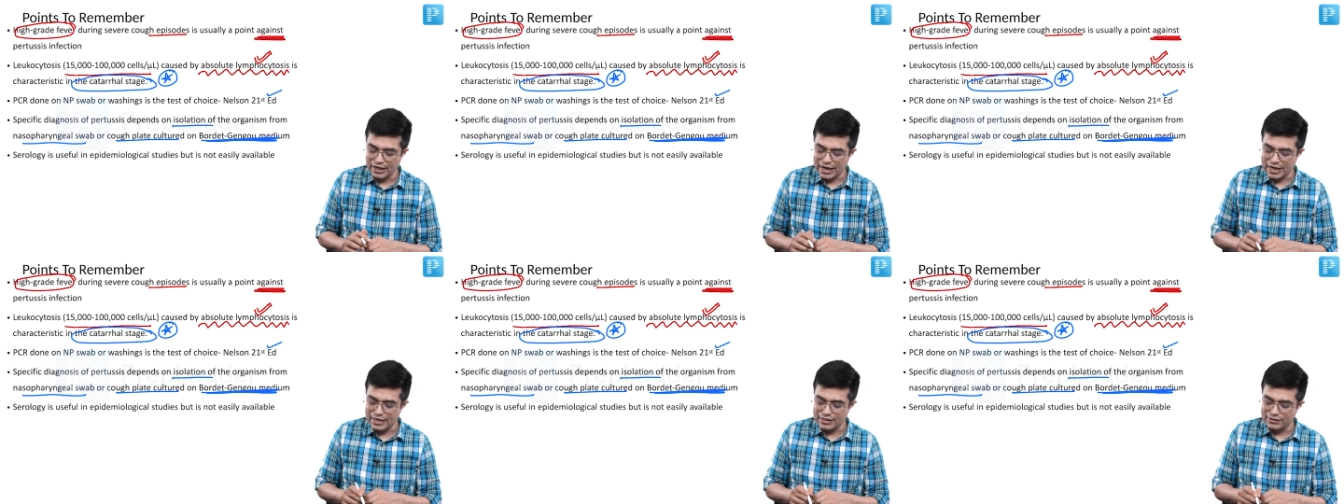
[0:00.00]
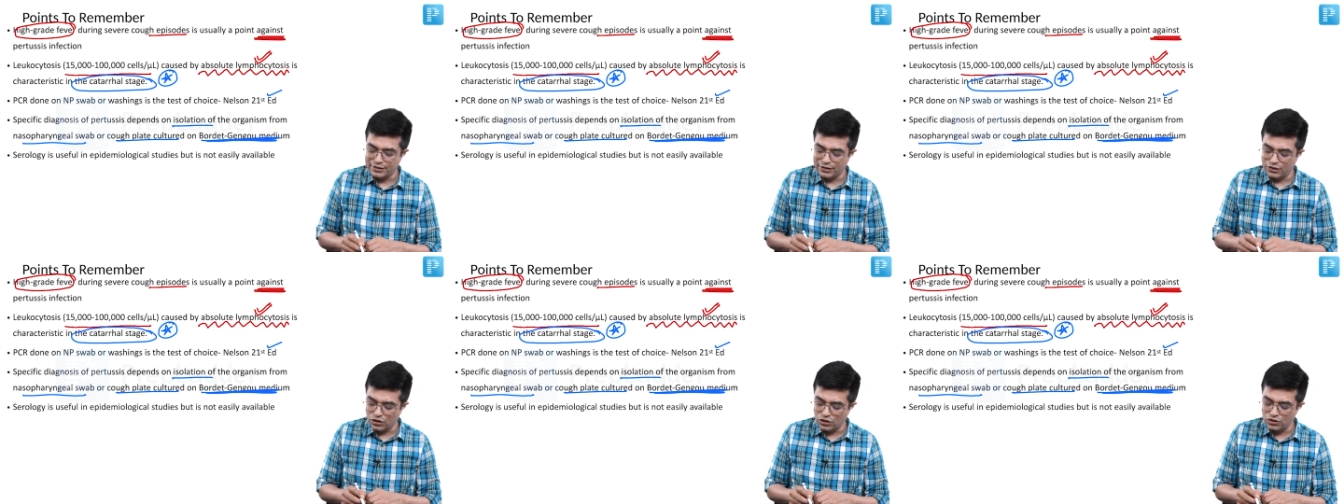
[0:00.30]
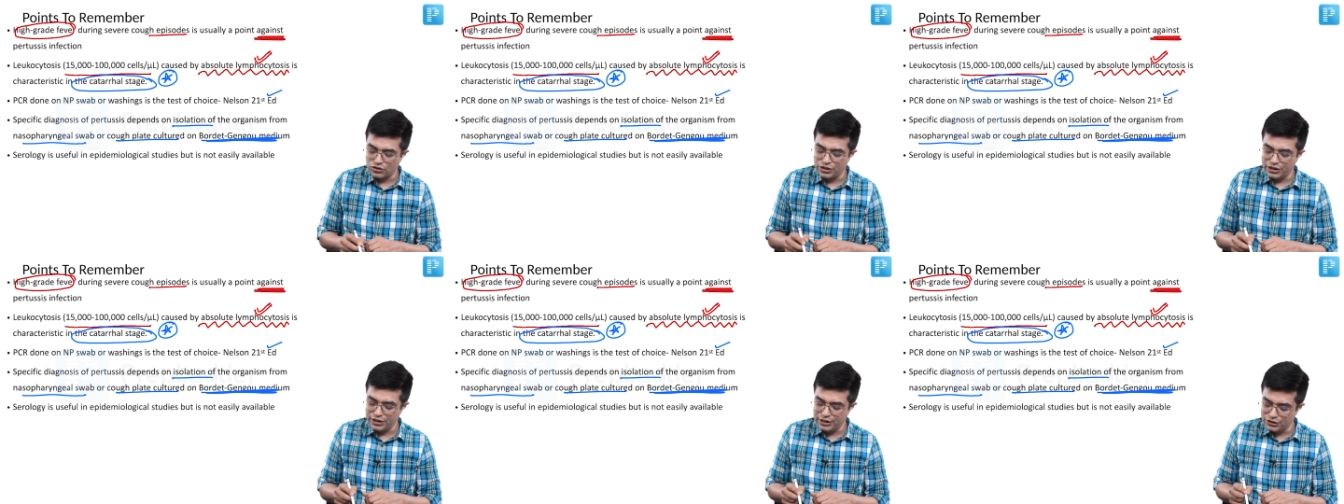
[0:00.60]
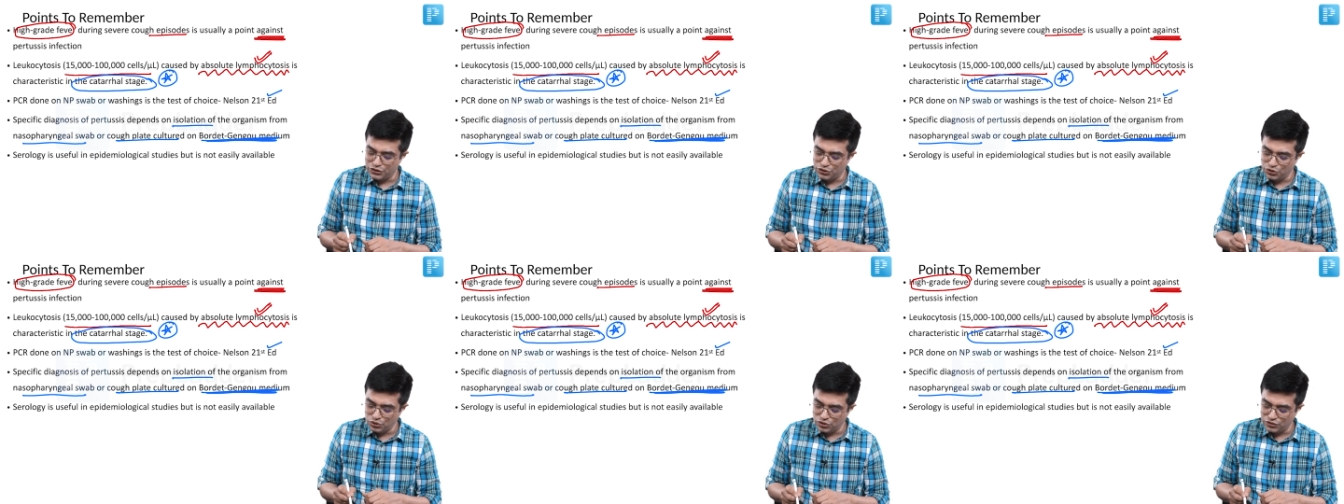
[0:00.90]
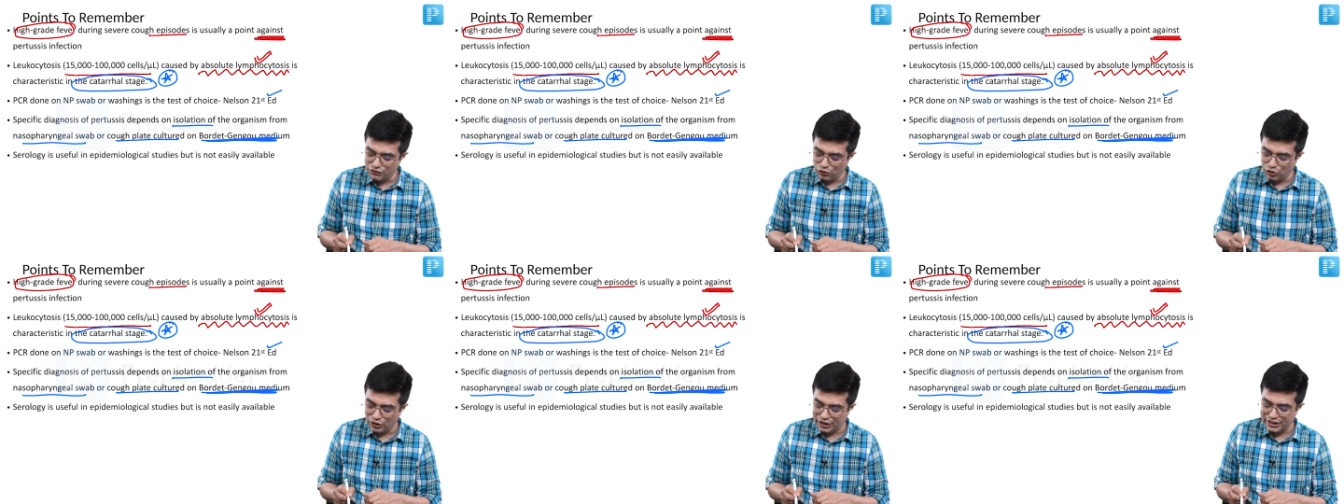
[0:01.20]
And serology is
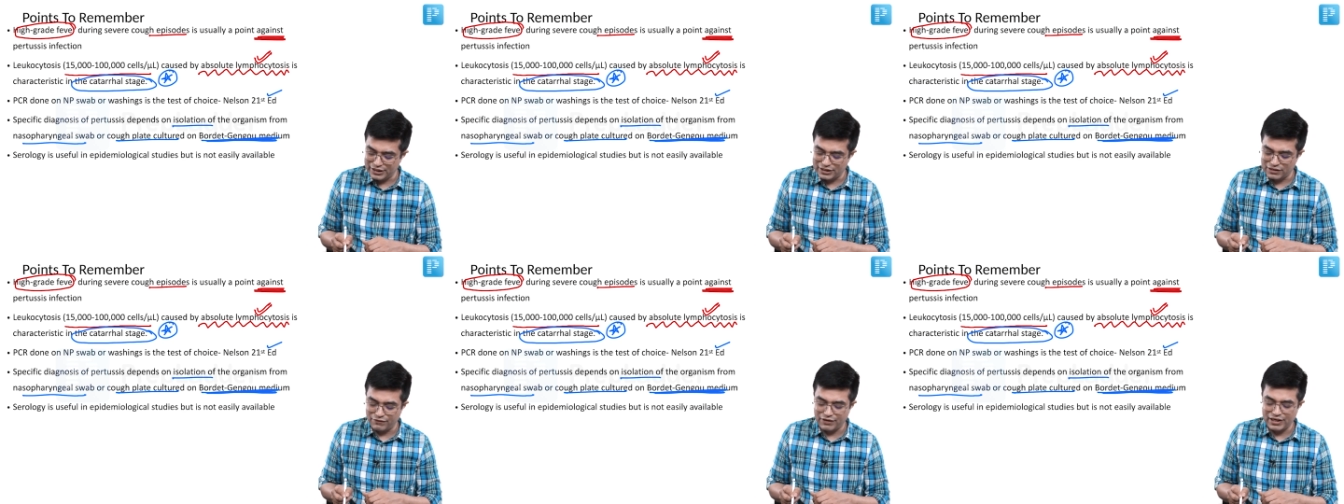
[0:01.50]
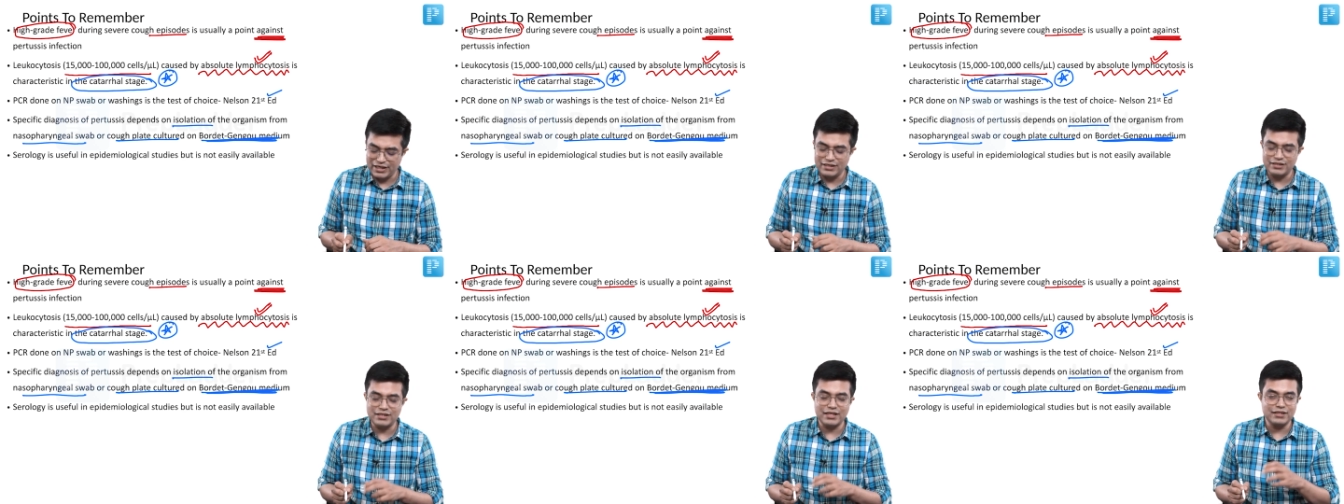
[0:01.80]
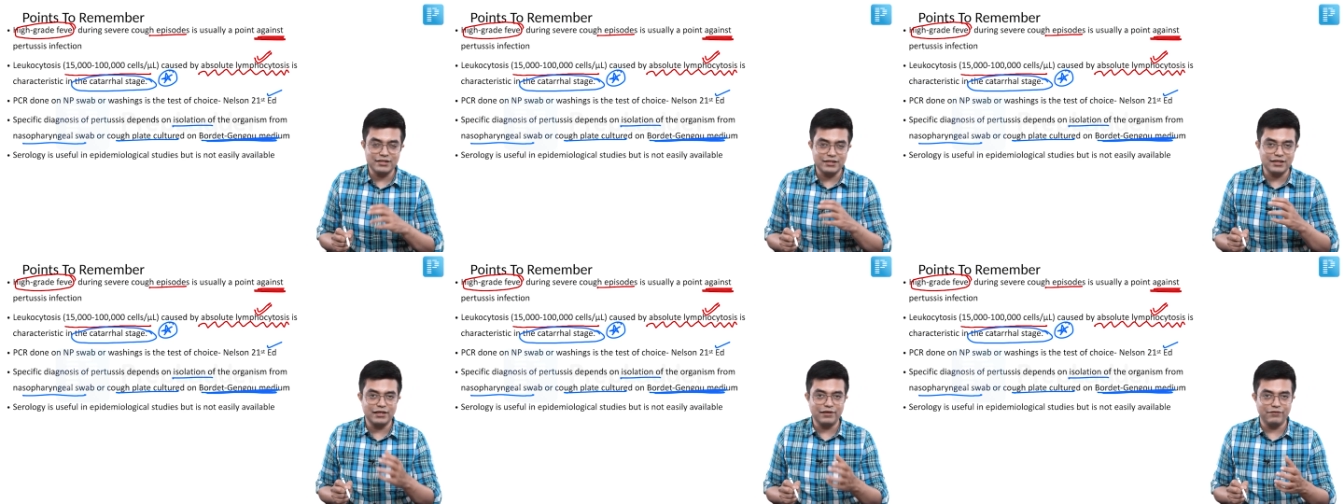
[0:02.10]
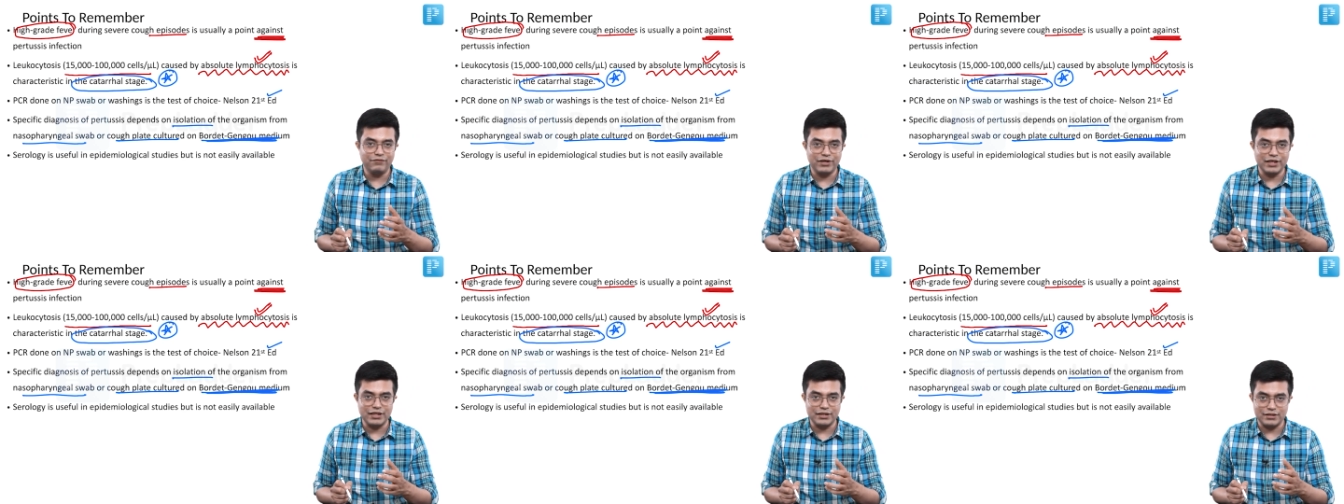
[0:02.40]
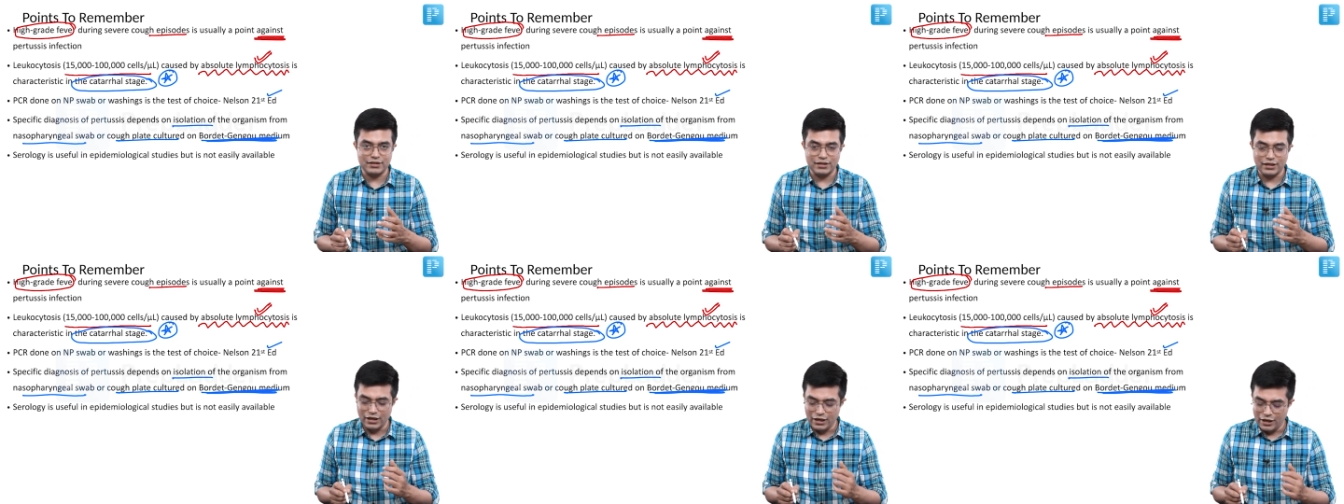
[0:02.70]
useful. It is a very sensitive
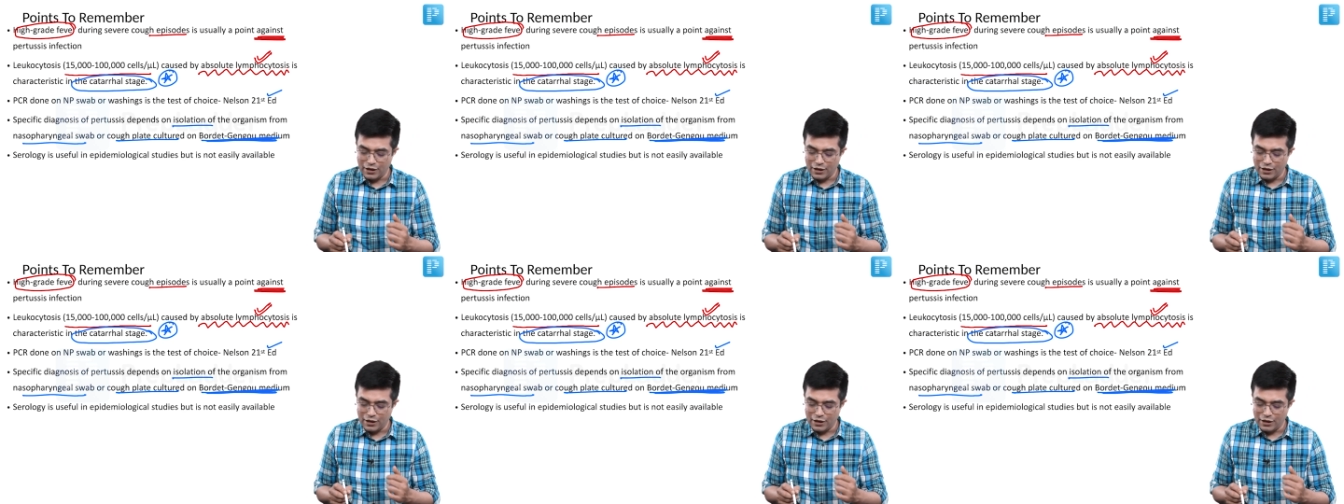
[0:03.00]
test,